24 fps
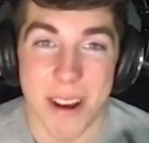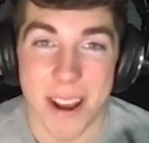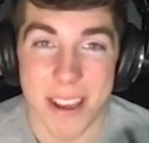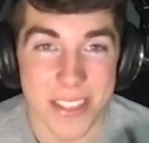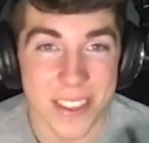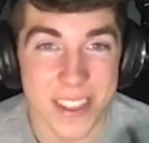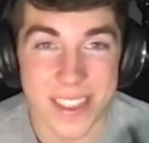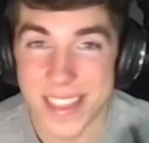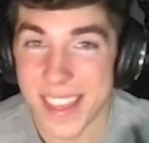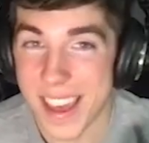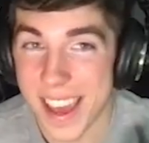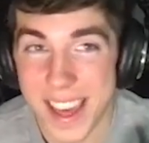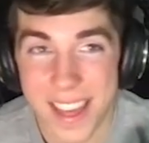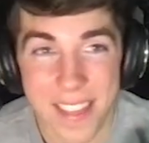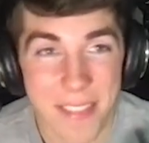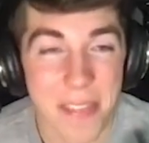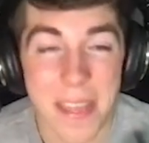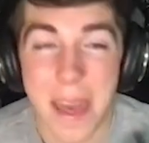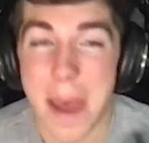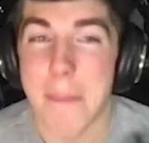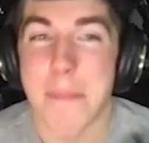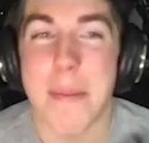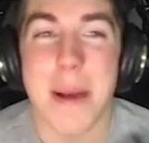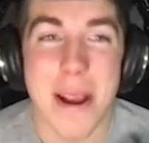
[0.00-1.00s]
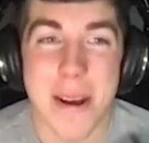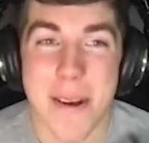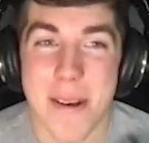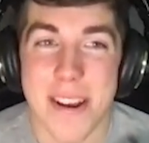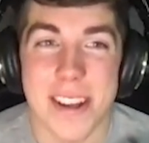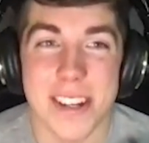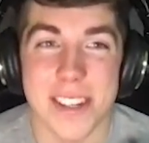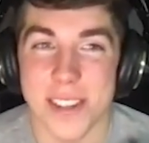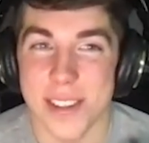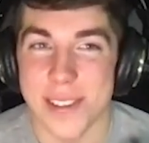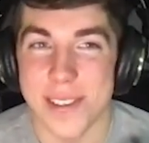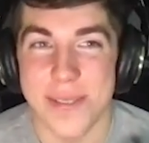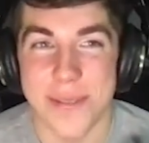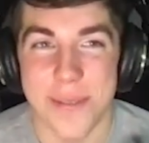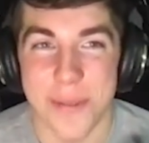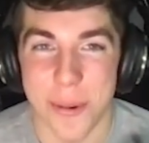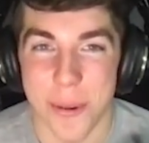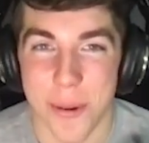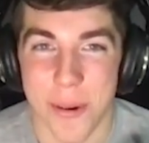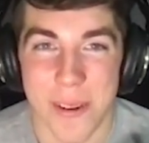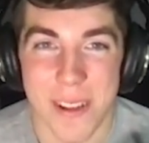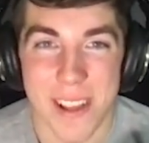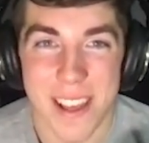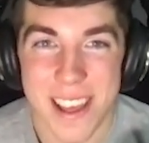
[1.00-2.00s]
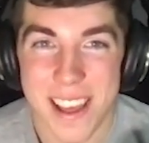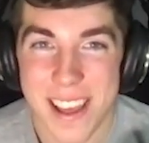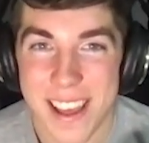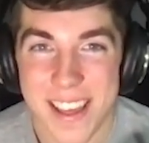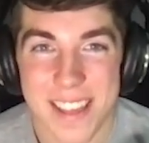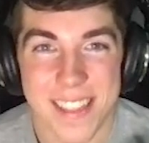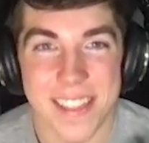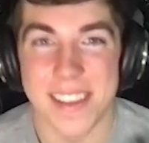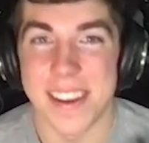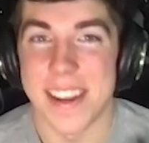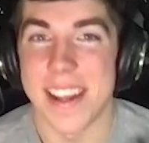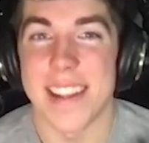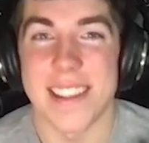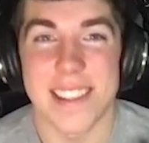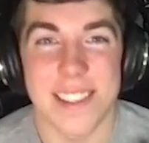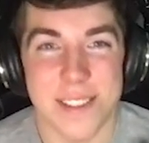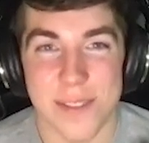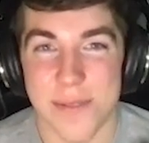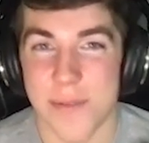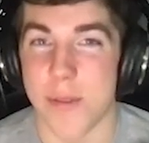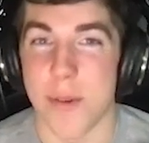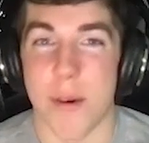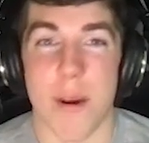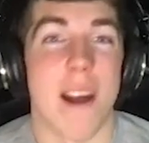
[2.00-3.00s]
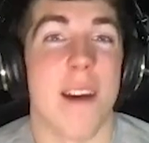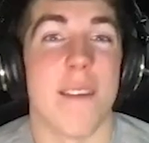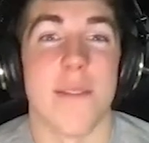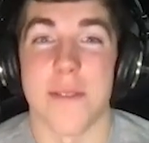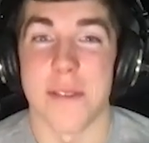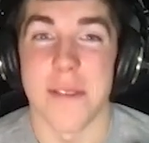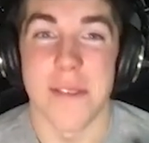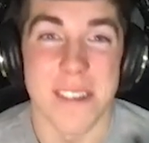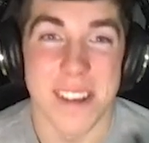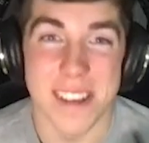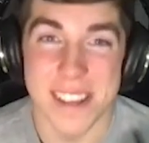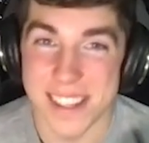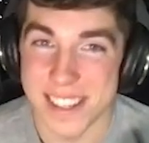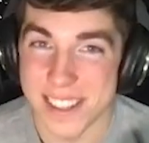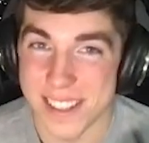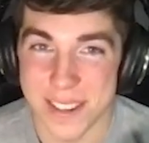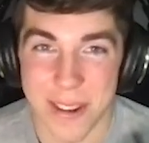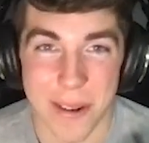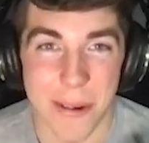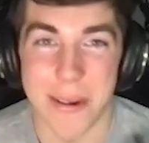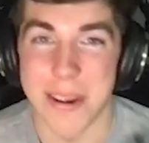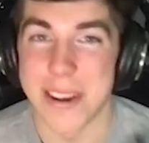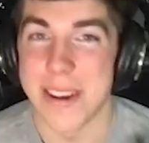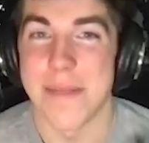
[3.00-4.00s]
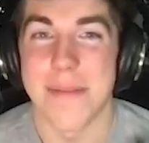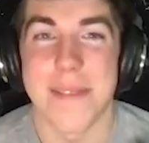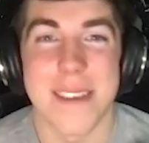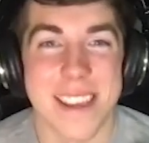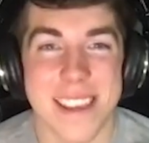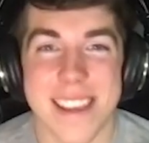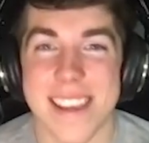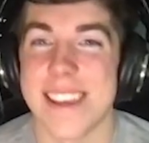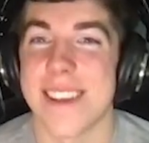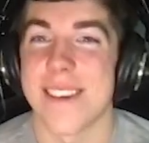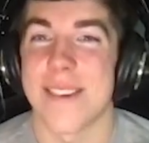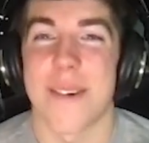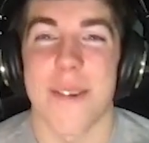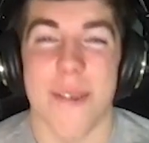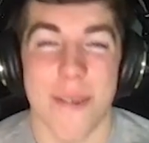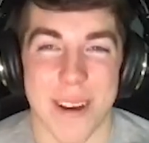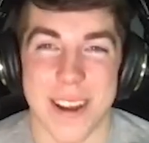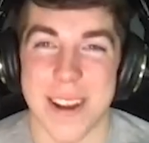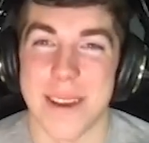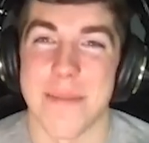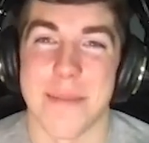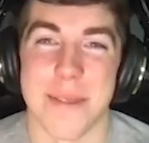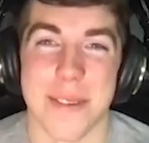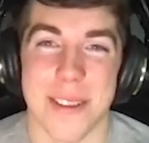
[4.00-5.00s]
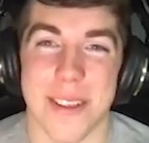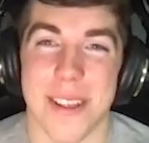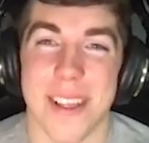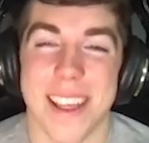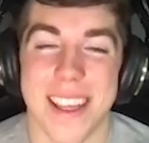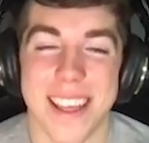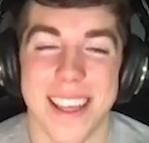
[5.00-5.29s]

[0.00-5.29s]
I think that pairing just for the next forever is going to be incredible.